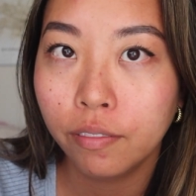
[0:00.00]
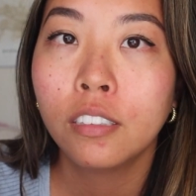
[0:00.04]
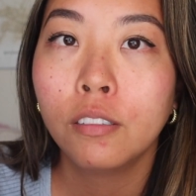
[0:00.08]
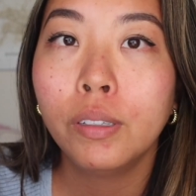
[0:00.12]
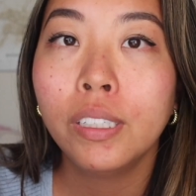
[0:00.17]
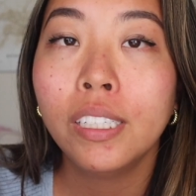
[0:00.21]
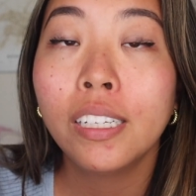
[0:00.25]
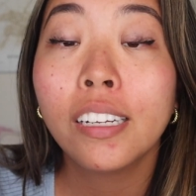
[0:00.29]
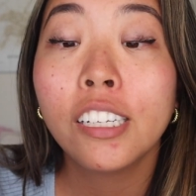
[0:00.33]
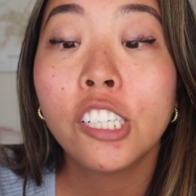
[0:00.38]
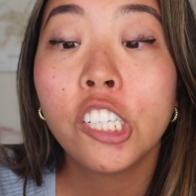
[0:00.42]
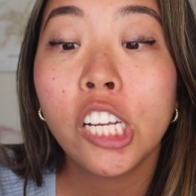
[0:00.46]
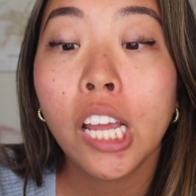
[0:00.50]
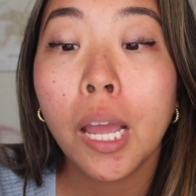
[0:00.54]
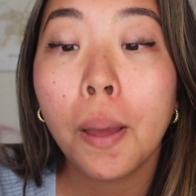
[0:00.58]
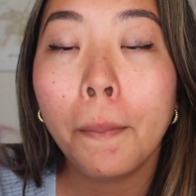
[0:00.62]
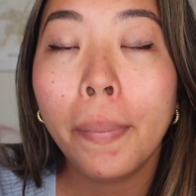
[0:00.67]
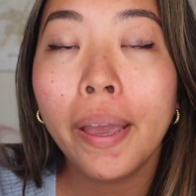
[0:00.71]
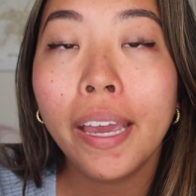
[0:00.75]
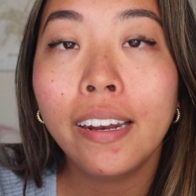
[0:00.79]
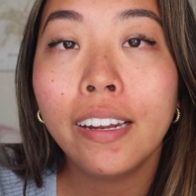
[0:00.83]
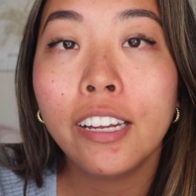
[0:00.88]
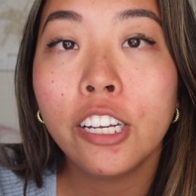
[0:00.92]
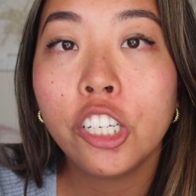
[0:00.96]
We did a
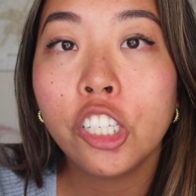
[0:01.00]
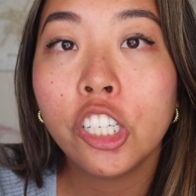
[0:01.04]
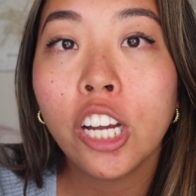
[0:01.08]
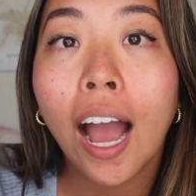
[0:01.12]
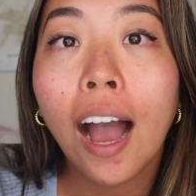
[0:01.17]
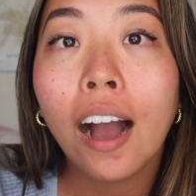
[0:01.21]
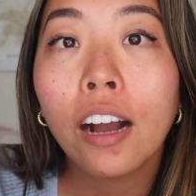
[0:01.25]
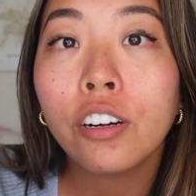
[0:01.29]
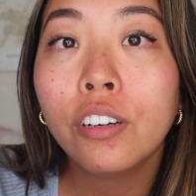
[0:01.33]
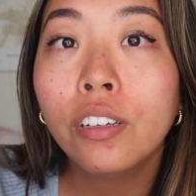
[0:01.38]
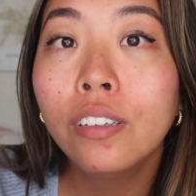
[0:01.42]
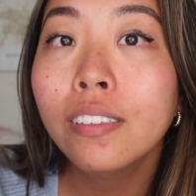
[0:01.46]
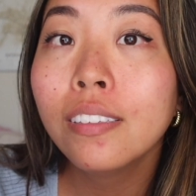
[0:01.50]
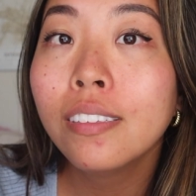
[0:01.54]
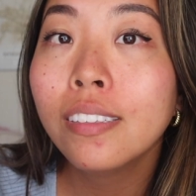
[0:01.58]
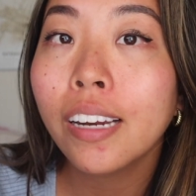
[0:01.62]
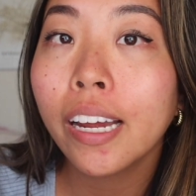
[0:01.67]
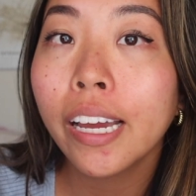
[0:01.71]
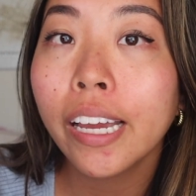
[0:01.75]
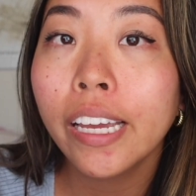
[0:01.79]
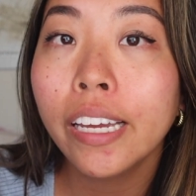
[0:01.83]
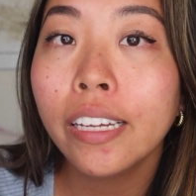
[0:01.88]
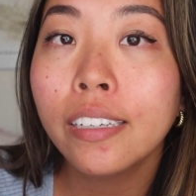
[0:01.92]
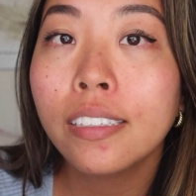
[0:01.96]
champagne and shackles
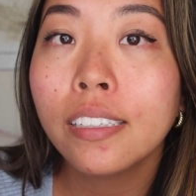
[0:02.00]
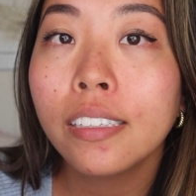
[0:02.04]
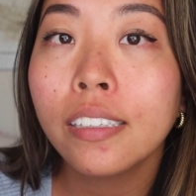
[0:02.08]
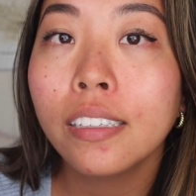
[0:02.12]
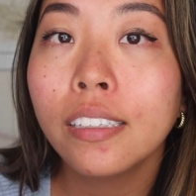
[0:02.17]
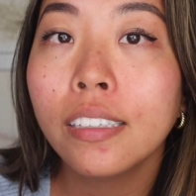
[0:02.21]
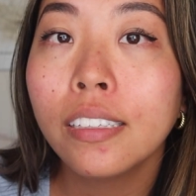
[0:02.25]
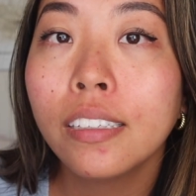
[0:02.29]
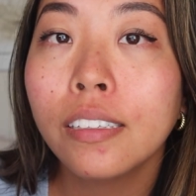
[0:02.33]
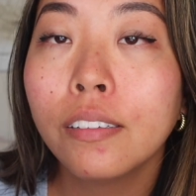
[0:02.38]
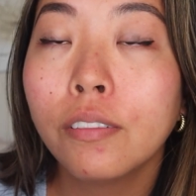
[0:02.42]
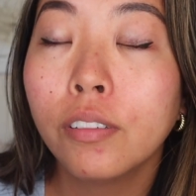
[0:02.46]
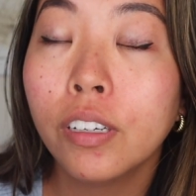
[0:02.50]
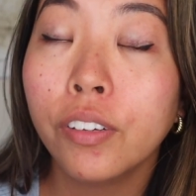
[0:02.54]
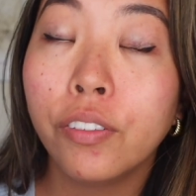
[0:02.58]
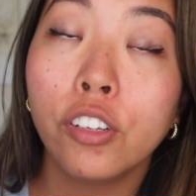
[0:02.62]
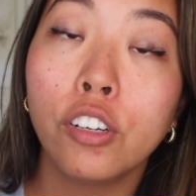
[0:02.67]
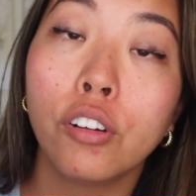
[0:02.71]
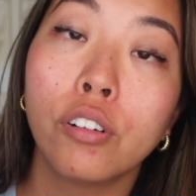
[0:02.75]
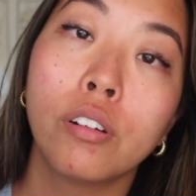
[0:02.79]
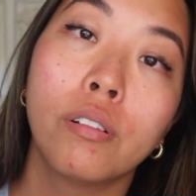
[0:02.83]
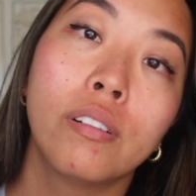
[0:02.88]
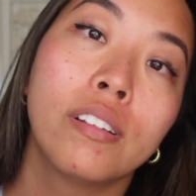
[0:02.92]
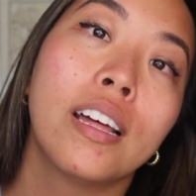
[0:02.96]
night. if you
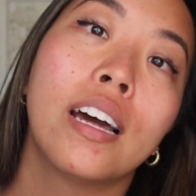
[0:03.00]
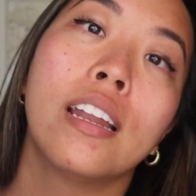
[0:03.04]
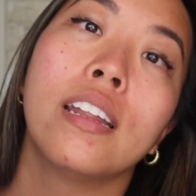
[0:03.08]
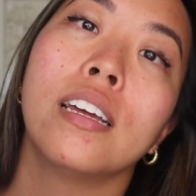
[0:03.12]
don't know what that